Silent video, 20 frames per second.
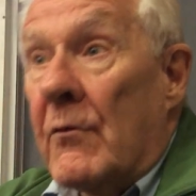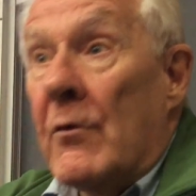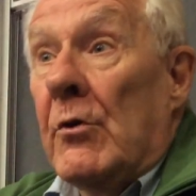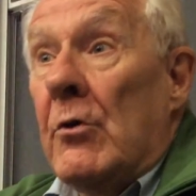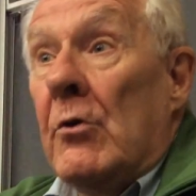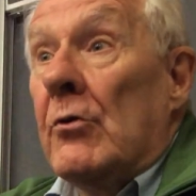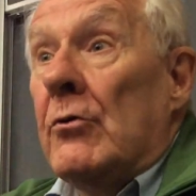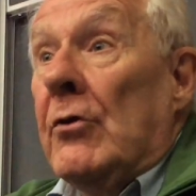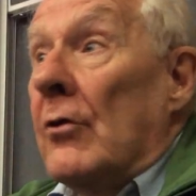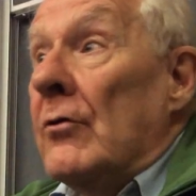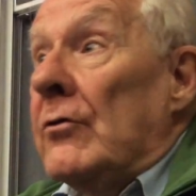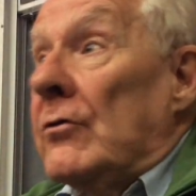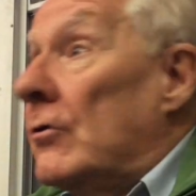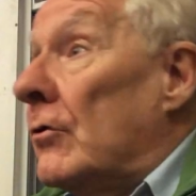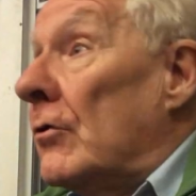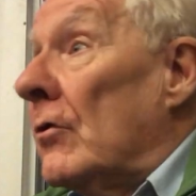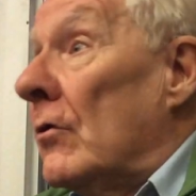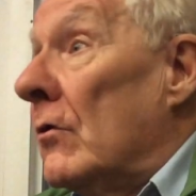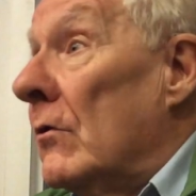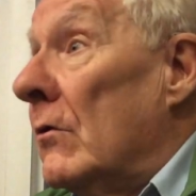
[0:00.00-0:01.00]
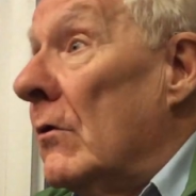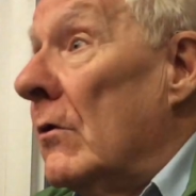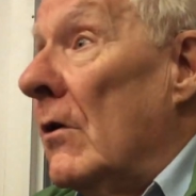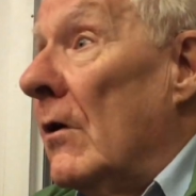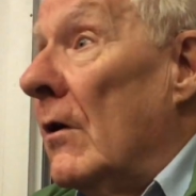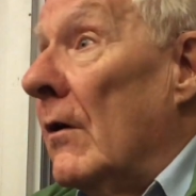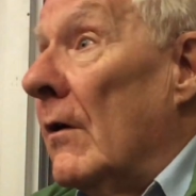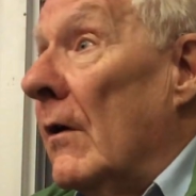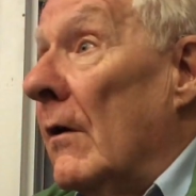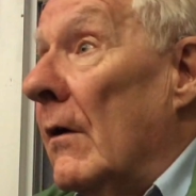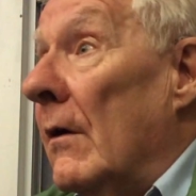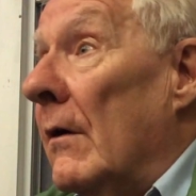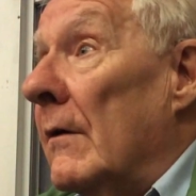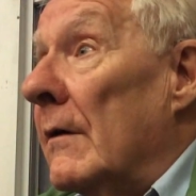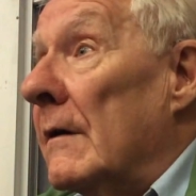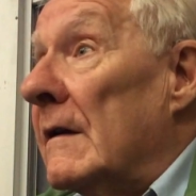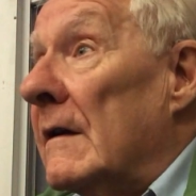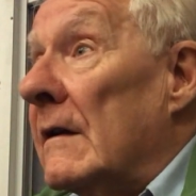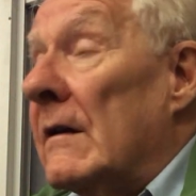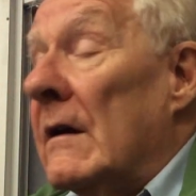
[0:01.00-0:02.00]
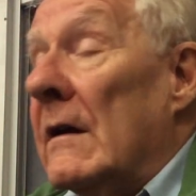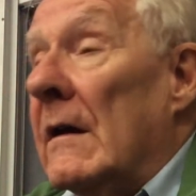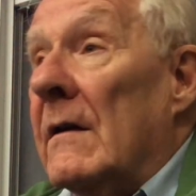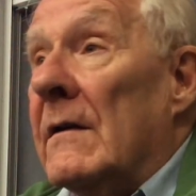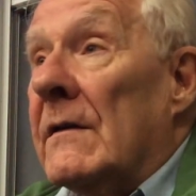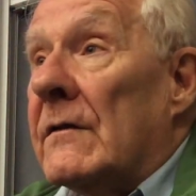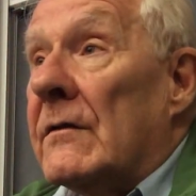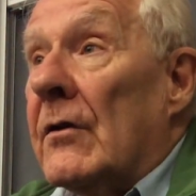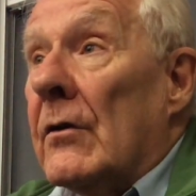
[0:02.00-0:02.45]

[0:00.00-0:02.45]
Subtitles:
you don't know, it's